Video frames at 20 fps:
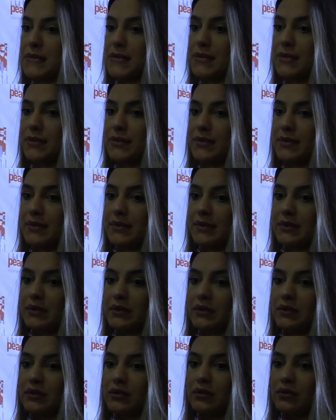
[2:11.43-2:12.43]

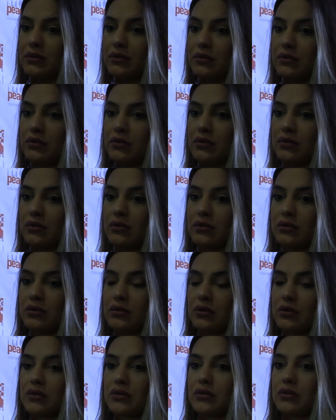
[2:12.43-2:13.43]

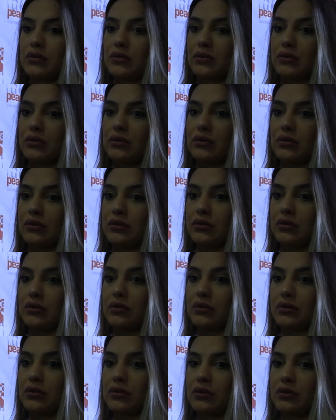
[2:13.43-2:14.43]

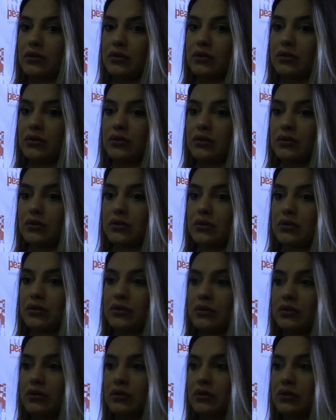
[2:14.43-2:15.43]

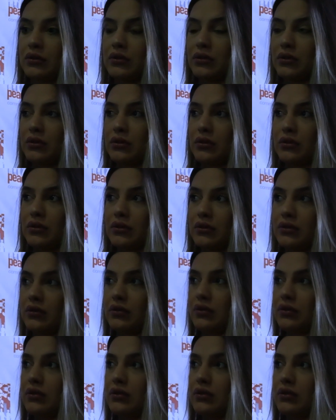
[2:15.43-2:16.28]
(silent)